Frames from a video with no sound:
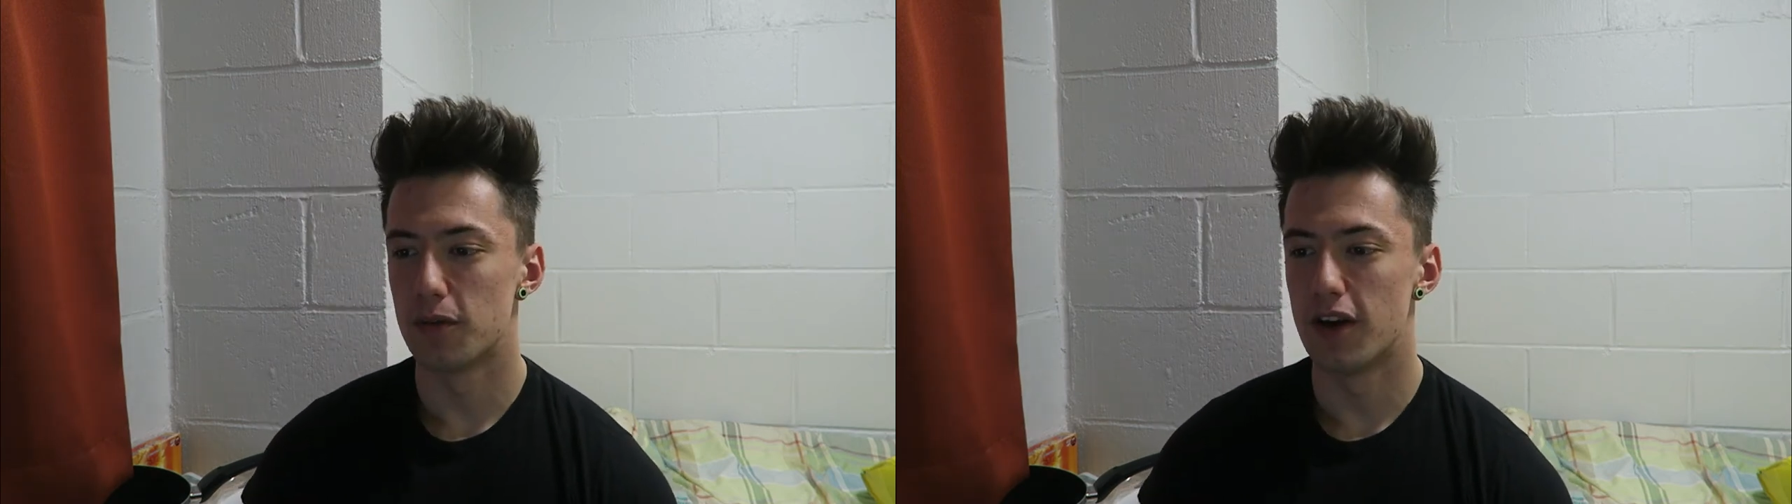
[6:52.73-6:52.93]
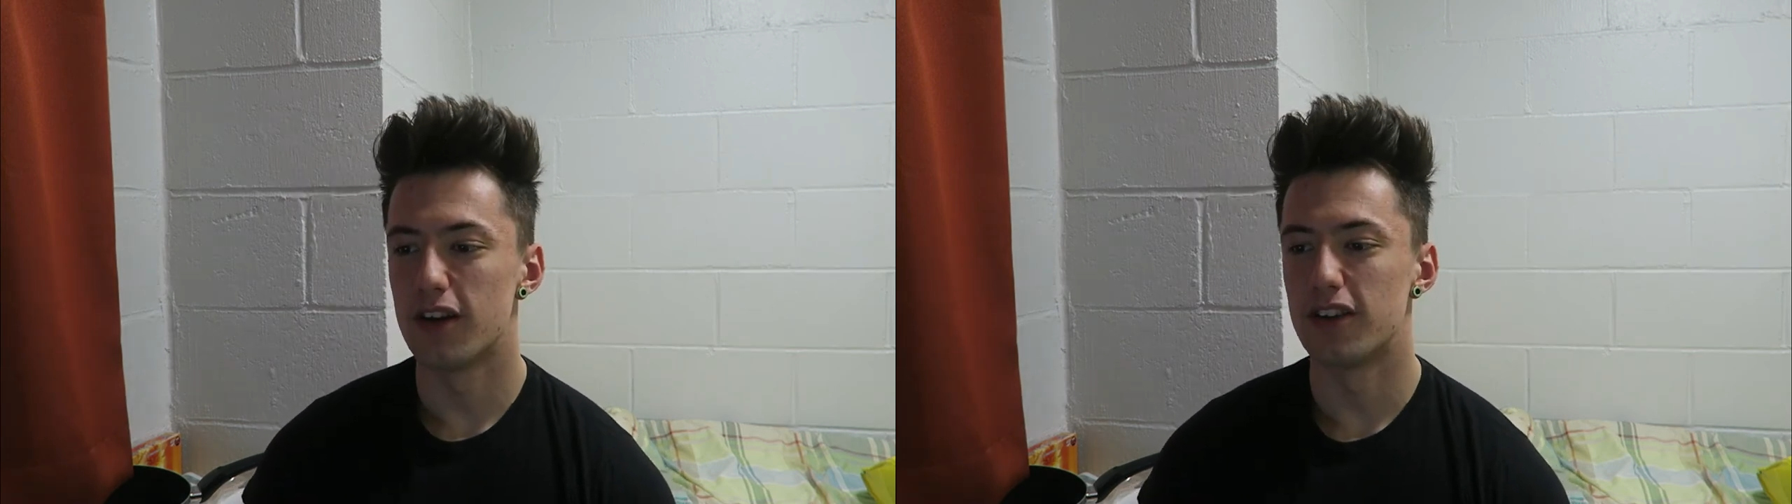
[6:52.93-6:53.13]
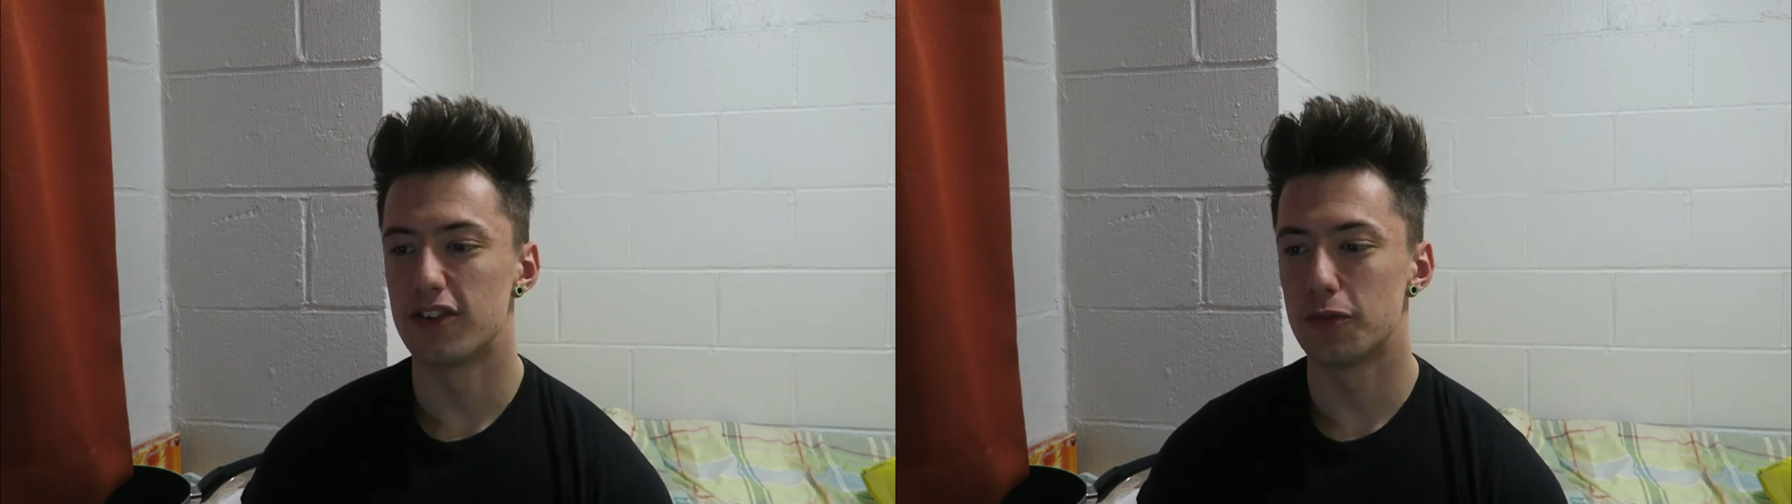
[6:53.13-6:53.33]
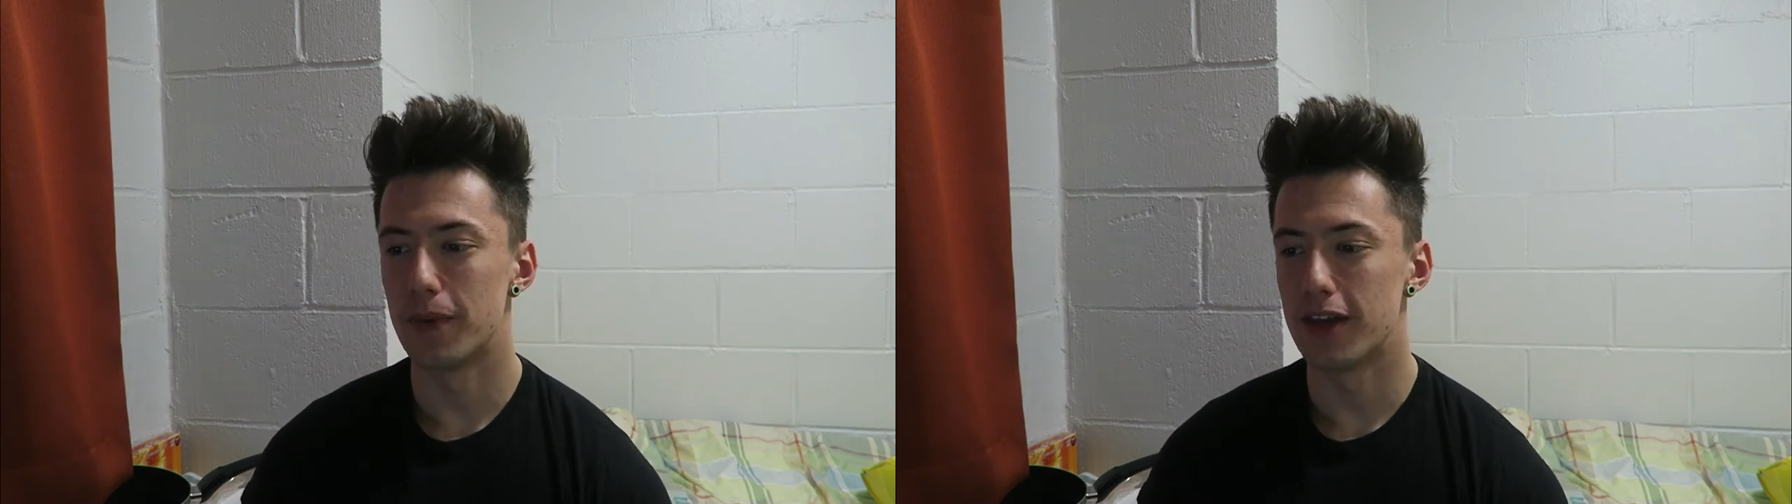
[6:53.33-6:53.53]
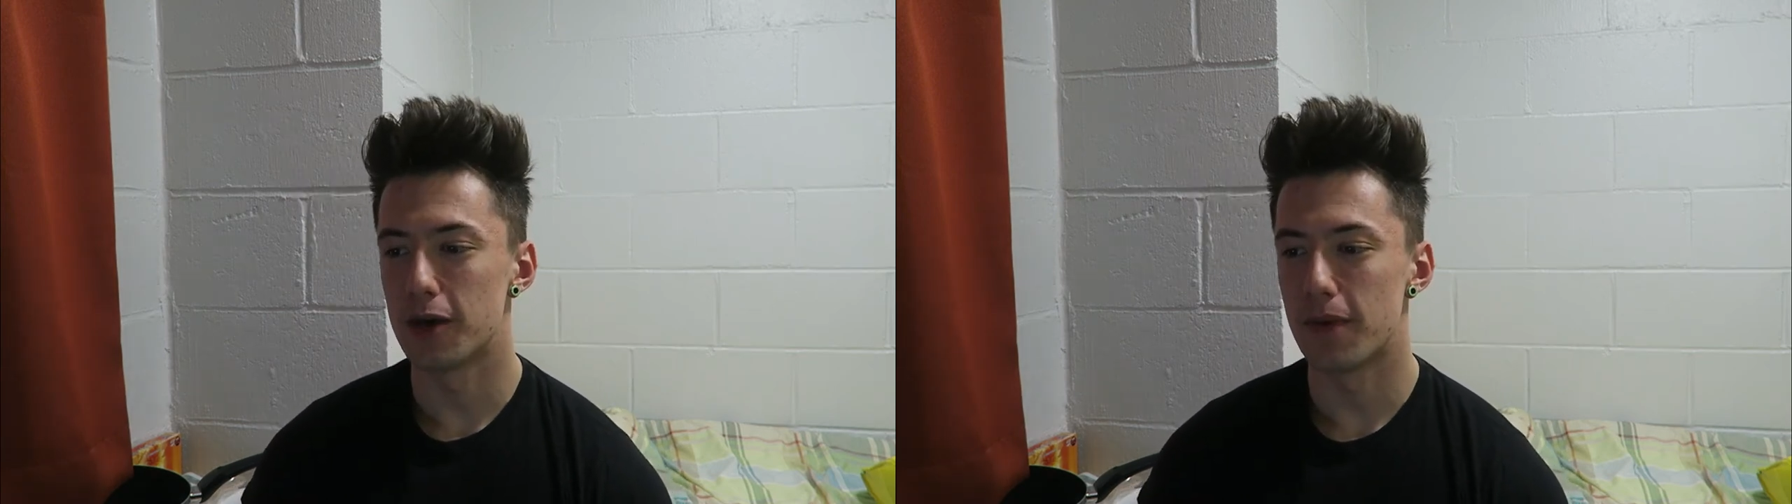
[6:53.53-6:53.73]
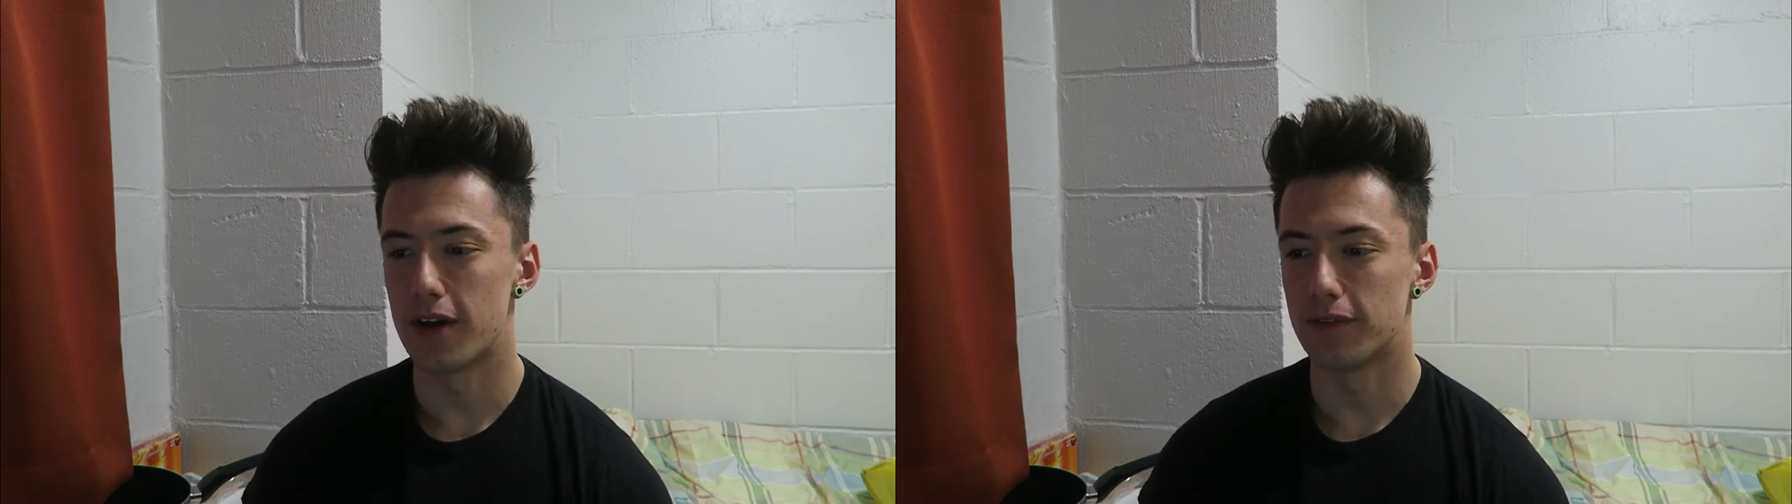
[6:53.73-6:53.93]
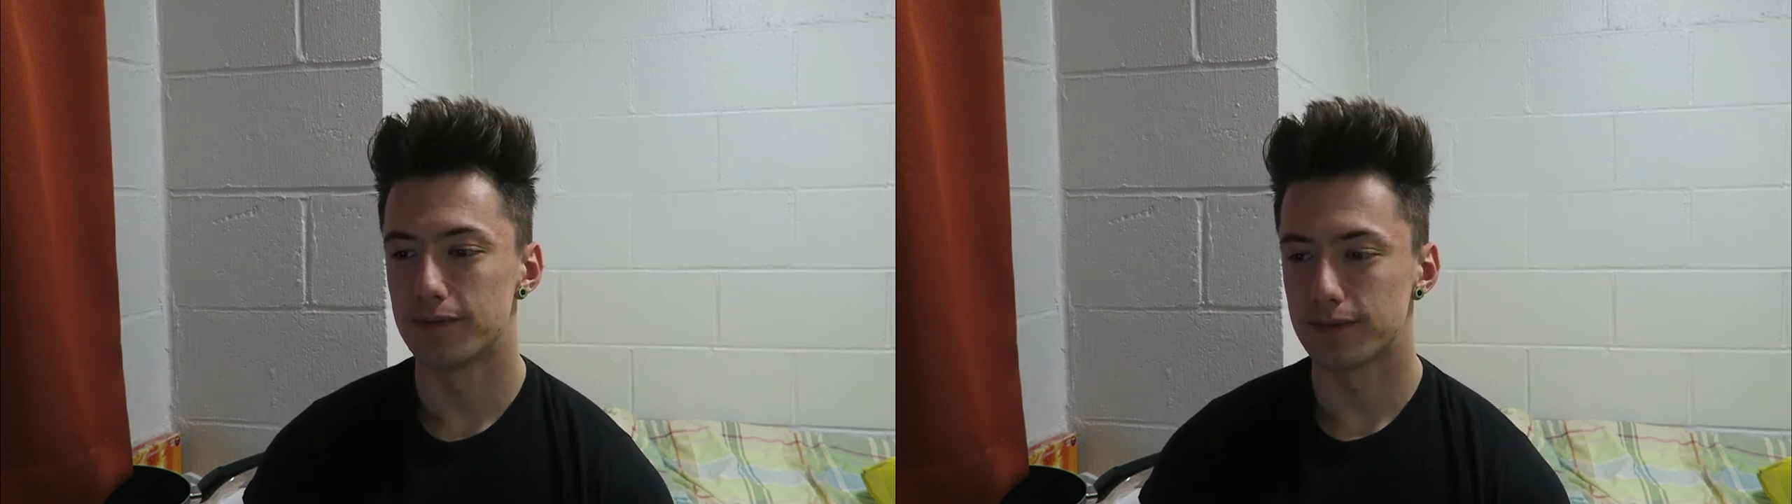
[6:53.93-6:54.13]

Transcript: we're going to speak about